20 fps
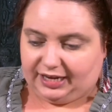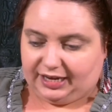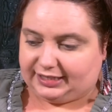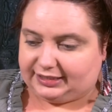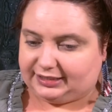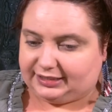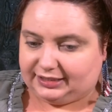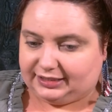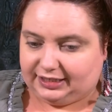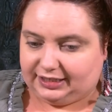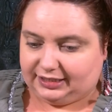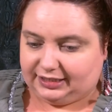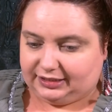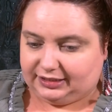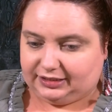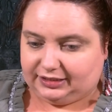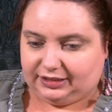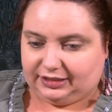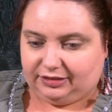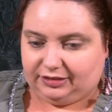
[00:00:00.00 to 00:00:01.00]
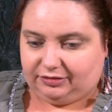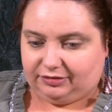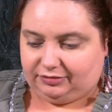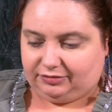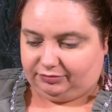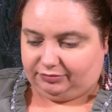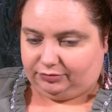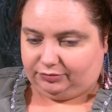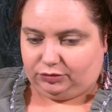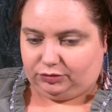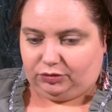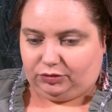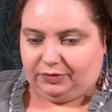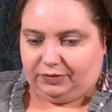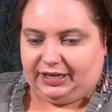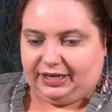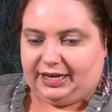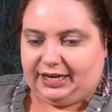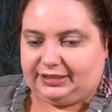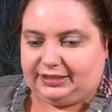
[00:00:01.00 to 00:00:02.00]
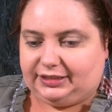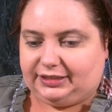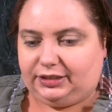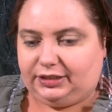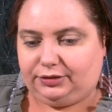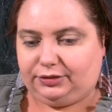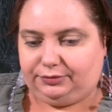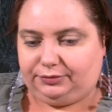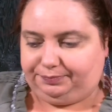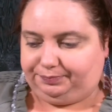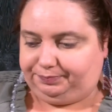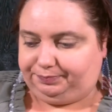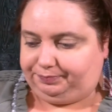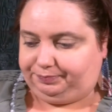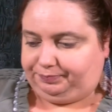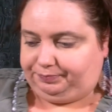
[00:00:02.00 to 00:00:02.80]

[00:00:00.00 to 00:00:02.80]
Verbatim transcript: Got to get still do what we got to do.